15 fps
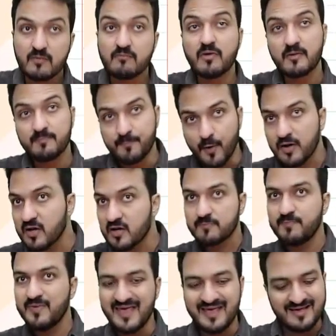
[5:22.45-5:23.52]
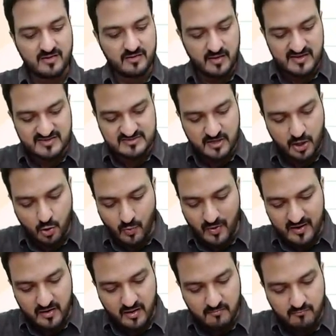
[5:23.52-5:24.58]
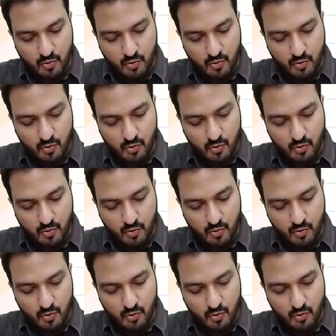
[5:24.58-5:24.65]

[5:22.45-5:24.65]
but product B is requiring